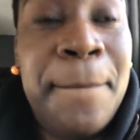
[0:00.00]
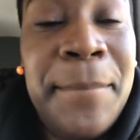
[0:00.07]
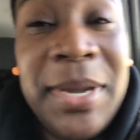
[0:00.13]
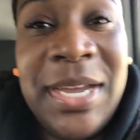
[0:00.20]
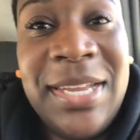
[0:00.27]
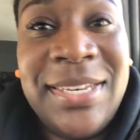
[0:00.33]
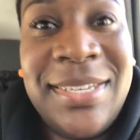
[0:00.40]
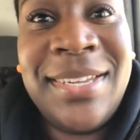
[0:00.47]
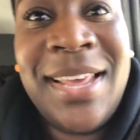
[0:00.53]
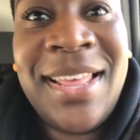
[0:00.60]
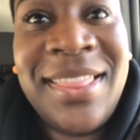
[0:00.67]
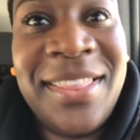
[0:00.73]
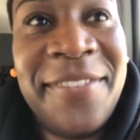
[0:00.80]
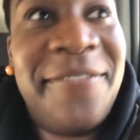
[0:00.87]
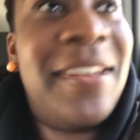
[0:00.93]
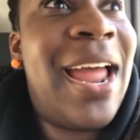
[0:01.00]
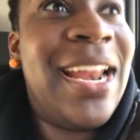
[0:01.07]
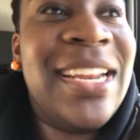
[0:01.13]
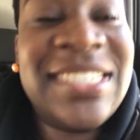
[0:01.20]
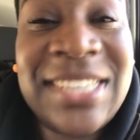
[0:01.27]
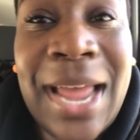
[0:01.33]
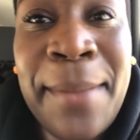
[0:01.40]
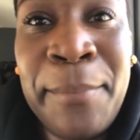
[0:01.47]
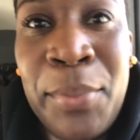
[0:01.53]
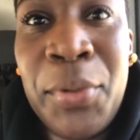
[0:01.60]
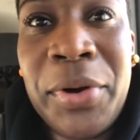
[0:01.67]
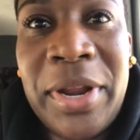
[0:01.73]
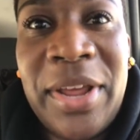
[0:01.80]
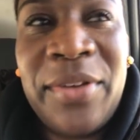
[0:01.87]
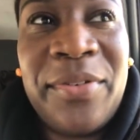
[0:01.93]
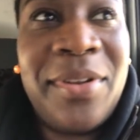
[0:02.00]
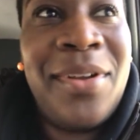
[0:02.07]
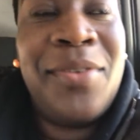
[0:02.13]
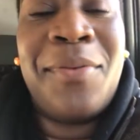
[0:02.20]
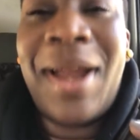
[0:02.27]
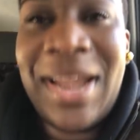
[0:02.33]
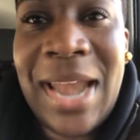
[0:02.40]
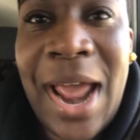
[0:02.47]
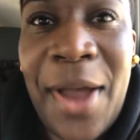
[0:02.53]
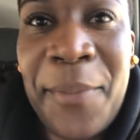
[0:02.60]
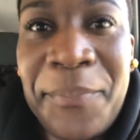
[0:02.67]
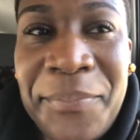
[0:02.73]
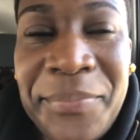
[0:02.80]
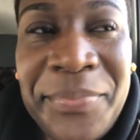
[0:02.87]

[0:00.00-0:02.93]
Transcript: but the flight is like boarding right now.